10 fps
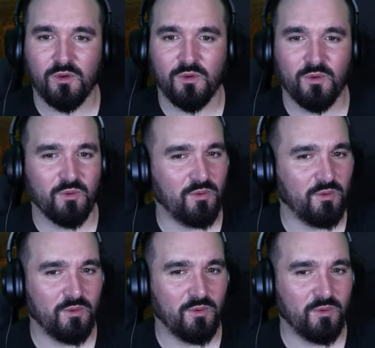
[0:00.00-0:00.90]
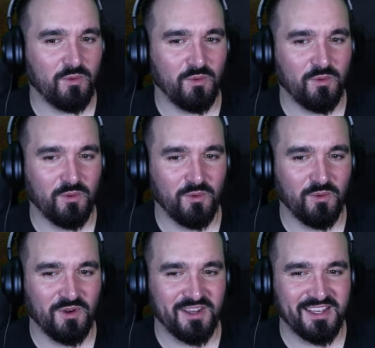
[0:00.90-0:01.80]
Ooh,
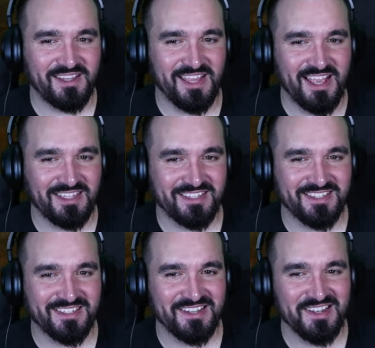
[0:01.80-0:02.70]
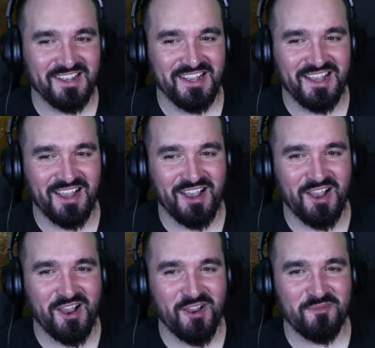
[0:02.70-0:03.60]
look at that. A
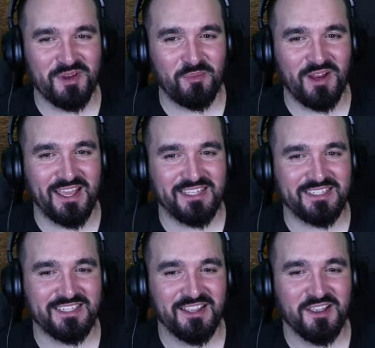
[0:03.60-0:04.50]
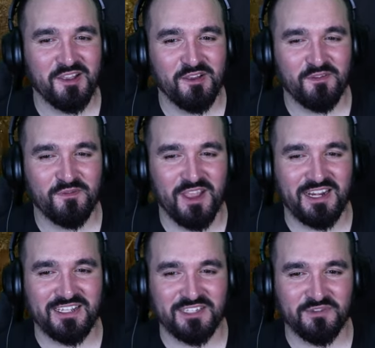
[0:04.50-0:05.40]
homely place for
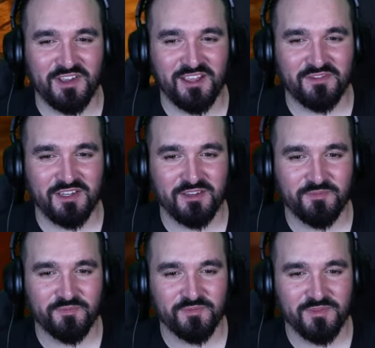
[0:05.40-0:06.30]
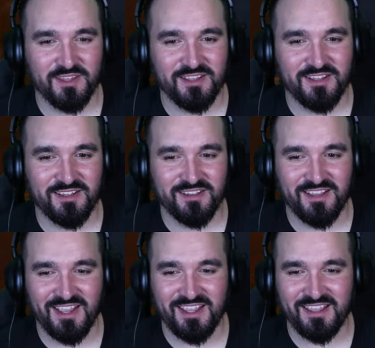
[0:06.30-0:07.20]
any survivor. Hey? Eh?